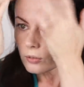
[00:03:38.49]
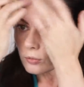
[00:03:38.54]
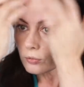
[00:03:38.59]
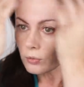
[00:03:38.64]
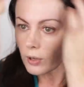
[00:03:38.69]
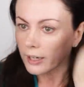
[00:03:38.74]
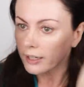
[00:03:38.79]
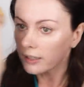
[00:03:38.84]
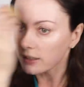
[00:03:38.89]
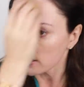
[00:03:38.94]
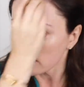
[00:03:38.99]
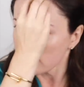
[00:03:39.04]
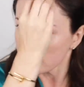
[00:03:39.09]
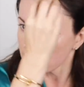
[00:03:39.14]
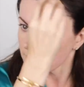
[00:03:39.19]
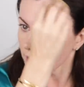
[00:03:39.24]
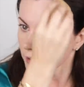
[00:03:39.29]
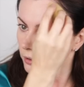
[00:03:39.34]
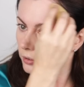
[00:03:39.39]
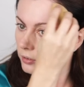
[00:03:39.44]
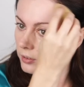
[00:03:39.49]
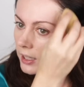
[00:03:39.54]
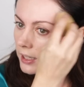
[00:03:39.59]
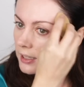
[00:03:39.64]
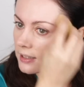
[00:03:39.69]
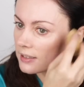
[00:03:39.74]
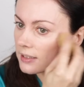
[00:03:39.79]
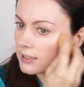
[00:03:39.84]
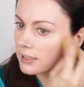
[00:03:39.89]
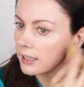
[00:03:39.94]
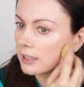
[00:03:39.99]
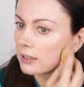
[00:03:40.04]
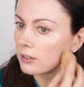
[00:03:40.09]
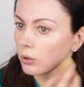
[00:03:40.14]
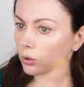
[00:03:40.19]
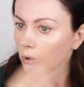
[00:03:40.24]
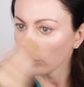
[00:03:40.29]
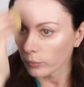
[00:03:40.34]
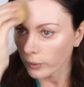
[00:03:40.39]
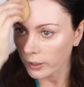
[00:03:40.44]
Right, so that's it
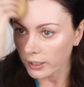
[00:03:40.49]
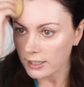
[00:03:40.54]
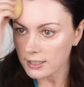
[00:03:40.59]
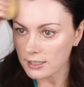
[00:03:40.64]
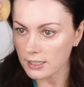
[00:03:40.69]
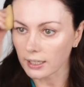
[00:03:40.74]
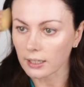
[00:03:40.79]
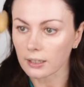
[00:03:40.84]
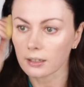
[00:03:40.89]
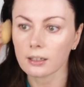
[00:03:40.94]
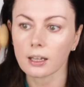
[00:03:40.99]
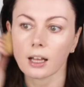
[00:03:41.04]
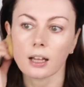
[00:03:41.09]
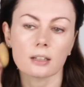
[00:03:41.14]
all worked in.